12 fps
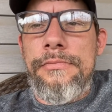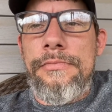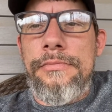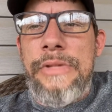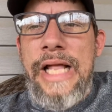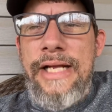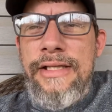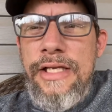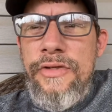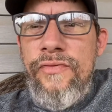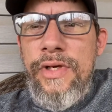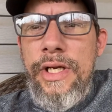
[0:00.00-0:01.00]
like
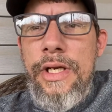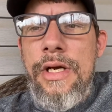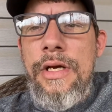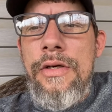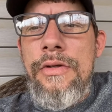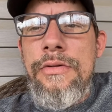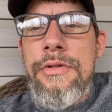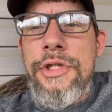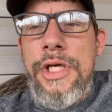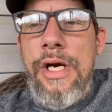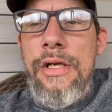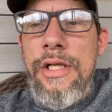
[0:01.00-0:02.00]
these videos,
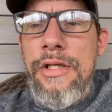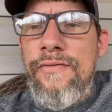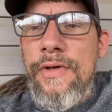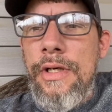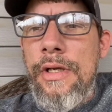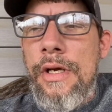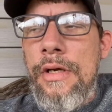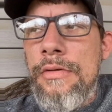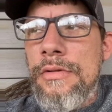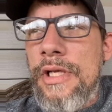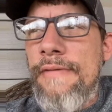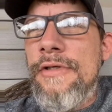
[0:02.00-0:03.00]
share these
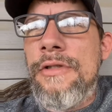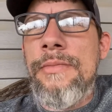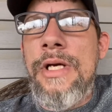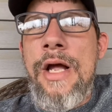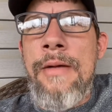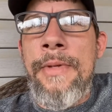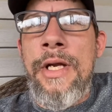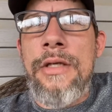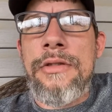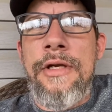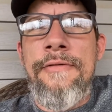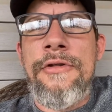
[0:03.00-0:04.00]
videos, leave us some
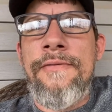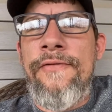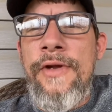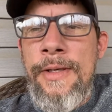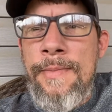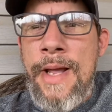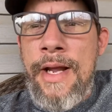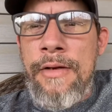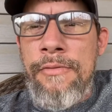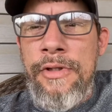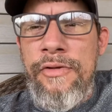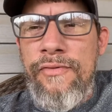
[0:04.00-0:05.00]
comments, leave us some feedback
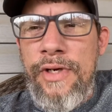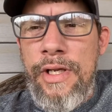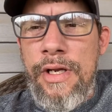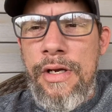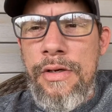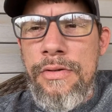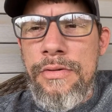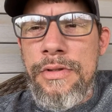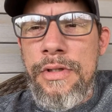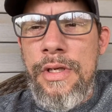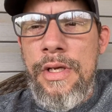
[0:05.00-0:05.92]
on these videos,